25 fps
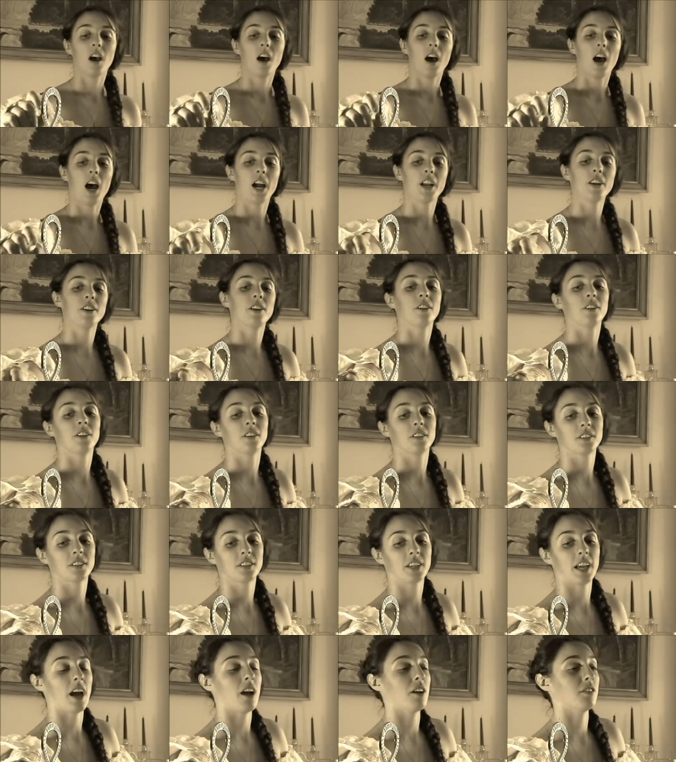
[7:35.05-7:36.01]
I notice
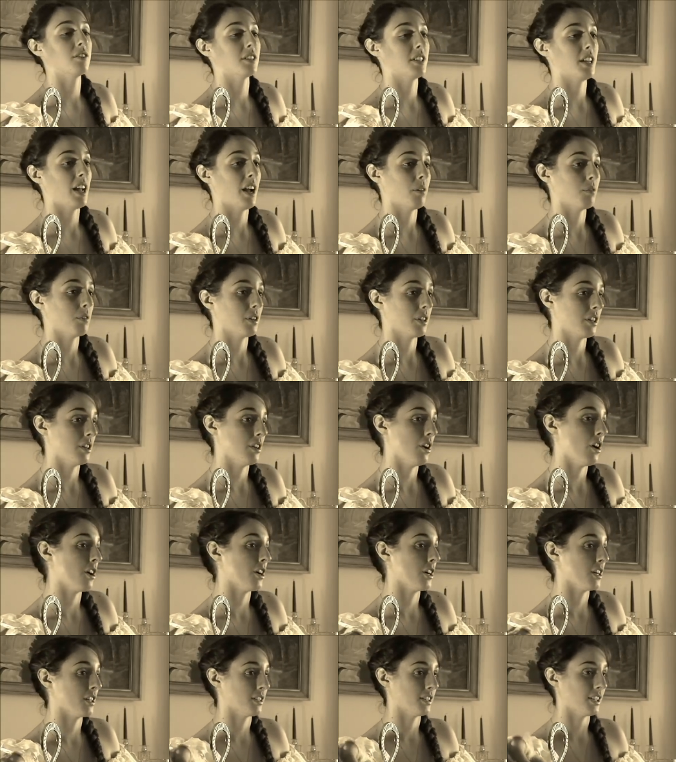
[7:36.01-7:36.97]
gowns now with an
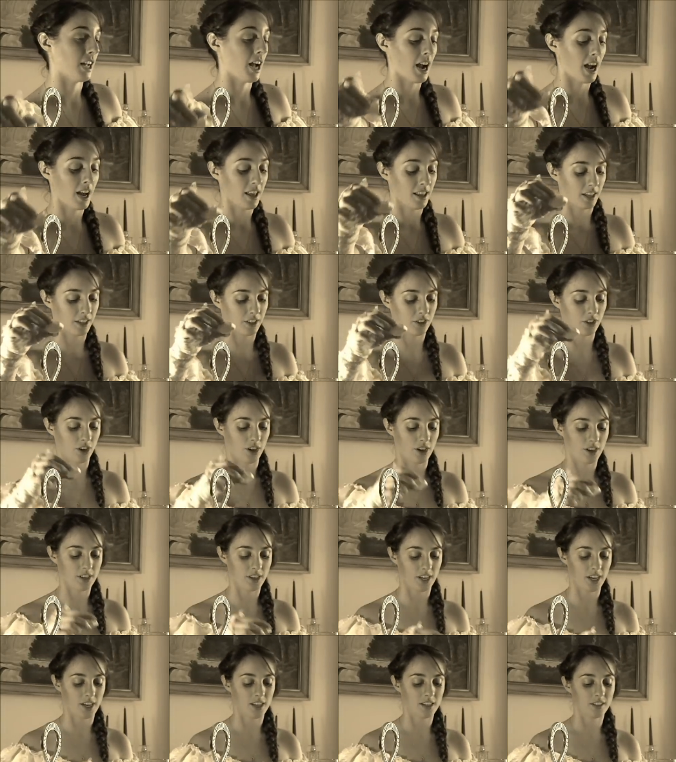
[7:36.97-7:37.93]
artist's eye like
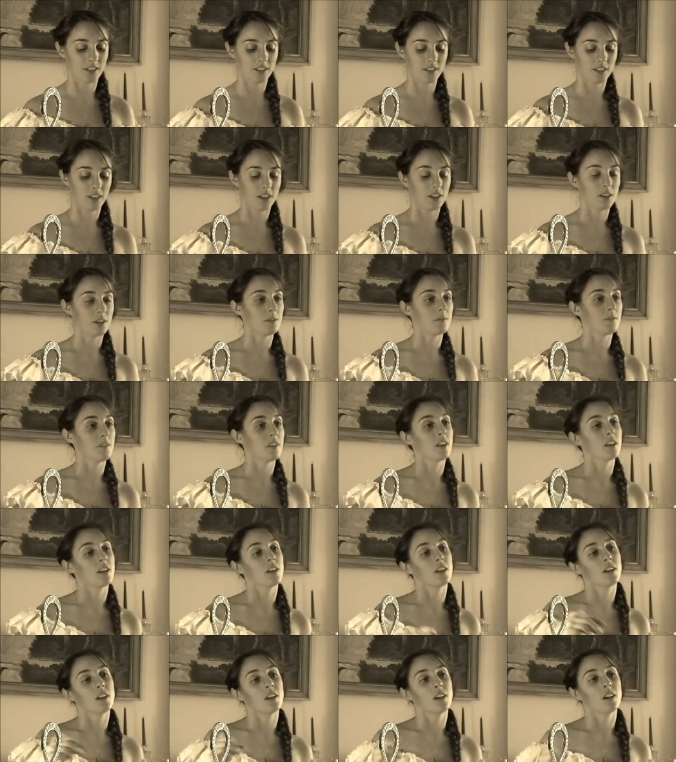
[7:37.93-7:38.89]
John does.
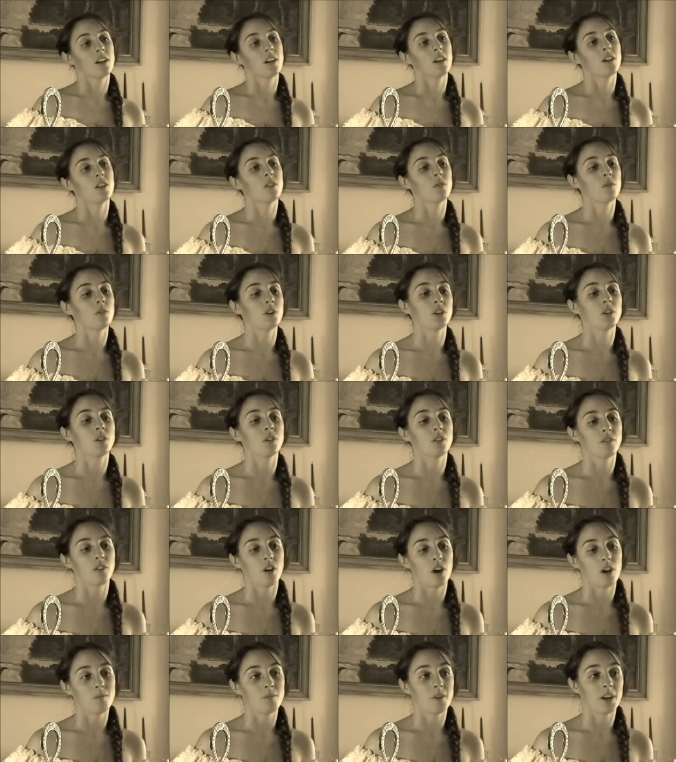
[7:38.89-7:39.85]
The one you have
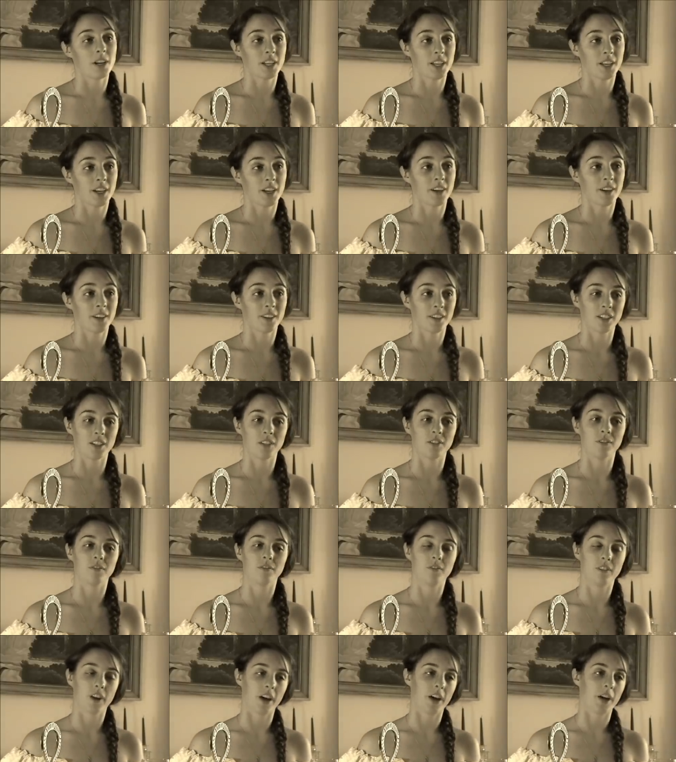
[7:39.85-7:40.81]
on, my dear, is
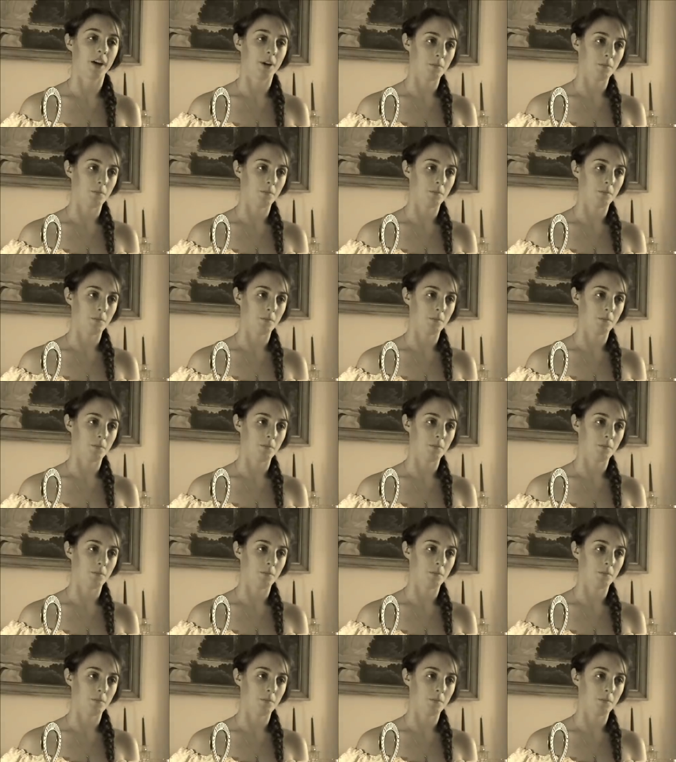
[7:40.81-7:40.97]
very